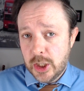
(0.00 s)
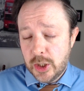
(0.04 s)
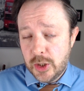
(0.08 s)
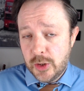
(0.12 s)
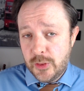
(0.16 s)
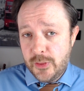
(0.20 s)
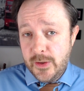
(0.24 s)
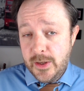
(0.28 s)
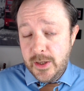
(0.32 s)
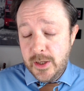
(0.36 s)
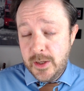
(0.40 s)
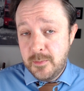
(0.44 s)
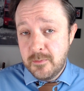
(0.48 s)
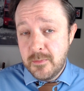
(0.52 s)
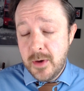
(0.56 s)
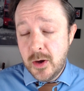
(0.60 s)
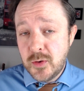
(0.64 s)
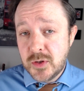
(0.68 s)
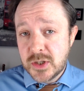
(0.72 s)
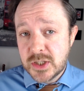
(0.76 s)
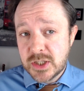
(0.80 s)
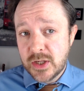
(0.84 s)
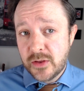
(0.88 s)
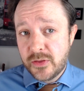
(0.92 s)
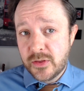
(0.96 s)
The
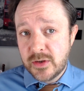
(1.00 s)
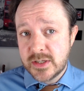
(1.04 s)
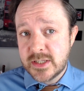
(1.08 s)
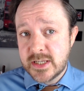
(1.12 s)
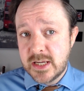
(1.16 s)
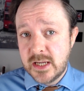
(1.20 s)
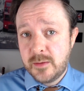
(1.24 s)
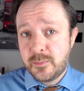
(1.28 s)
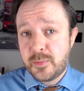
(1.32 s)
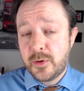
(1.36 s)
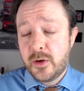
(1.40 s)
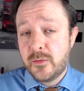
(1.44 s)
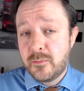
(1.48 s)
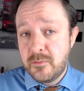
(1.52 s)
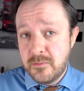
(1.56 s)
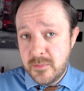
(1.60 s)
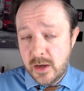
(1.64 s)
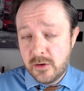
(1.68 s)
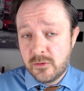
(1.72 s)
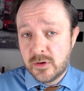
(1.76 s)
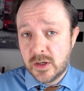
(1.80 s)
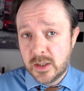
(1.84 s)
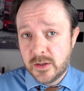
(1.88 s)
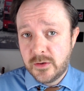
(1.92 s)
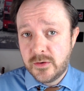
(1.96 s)
most southern tip of
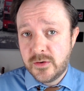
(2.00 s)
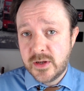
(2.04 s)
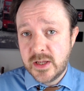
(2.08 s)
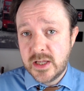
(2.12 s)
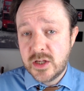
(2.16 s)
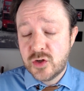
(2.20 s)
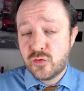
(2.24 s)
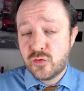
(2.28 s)
Maryland is